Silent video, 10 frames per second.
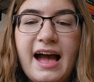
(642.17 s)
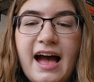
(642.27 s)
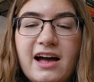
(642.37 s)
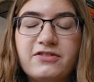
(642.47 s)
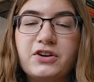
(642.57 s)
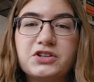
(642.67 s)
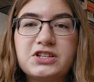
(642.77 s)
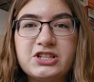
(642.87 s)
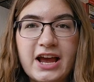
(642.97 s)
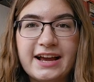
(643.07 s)
I forgot to
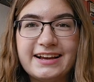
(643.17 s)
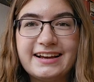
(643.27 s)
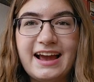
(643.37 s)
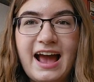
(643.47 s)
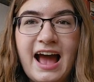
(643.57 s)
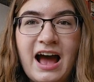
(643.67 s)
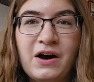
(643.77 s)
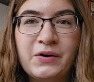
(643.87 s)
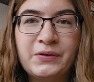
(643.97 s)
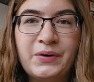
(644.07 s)
check
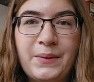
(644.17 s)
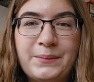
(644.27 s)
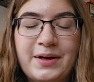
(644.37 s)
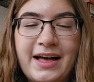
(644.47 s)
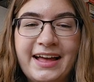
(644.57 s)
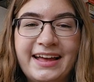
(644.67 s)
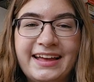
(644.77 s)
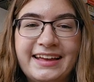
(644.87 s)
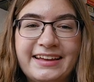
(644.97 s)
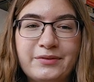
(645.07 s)
how
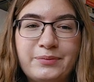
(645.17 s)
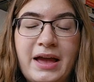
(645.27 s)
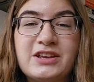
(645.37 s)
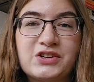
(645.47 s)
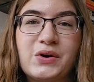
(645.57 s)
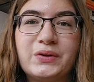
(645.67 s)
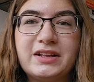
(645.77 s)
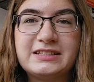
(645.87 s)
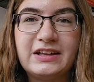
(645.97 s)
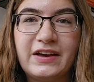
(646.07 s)
my page goal
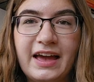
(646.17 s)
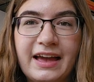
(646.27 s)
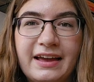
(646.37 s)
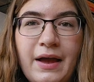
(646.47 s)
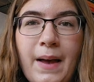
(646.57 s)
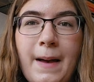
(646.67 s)
is looking,